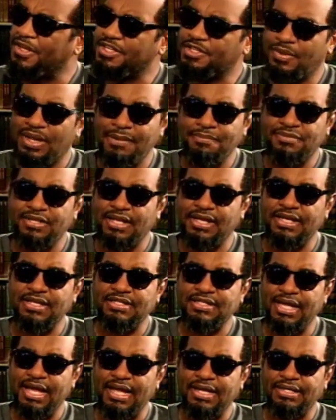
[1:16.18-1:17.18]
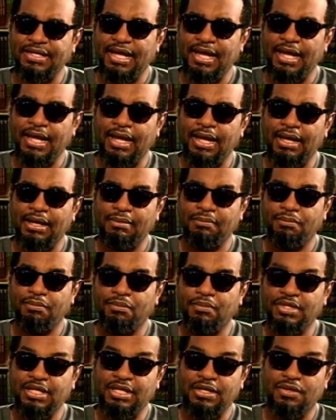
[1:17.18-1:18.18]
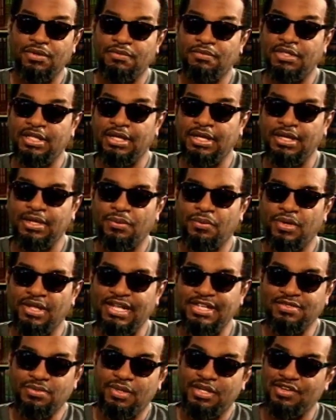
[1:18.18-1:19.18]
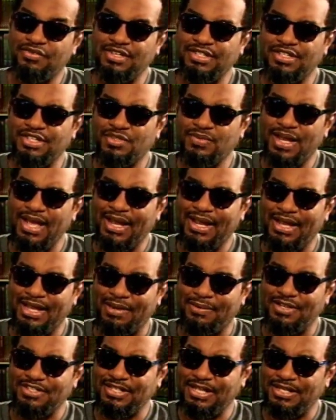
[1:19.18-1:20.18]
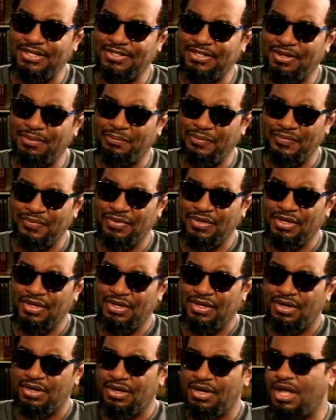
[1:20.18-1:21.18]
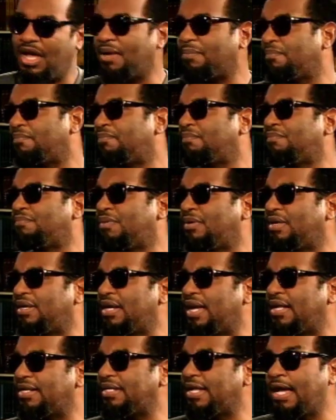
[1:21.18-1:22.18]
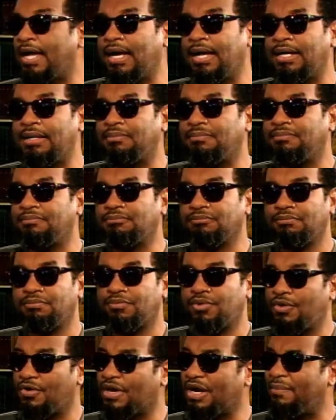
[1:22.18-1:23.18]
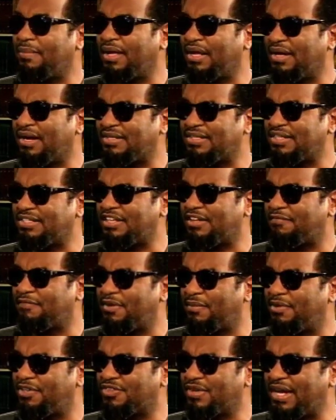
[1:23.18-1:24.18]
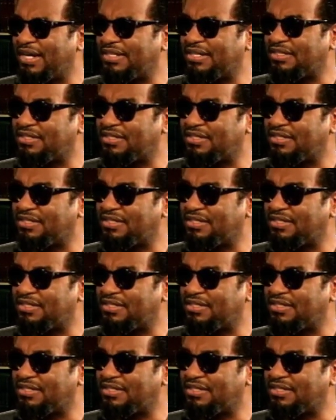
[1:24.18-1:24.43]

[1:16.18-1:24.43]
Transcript: So what I'm saying is that with that's one of the reasons why Calabash ends up not programming lots of self-published writers.